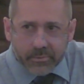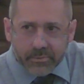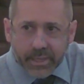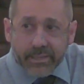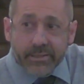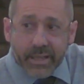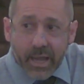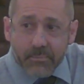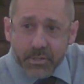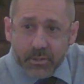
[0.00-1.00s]
than the
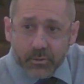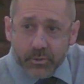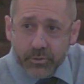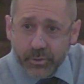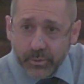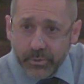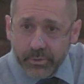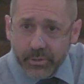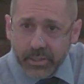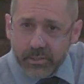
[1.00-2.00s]
absolute truth.
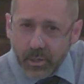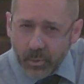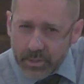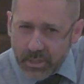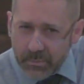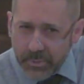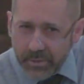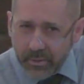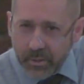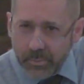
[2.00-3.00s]
It's always going to be a
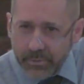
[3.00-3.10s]
little bit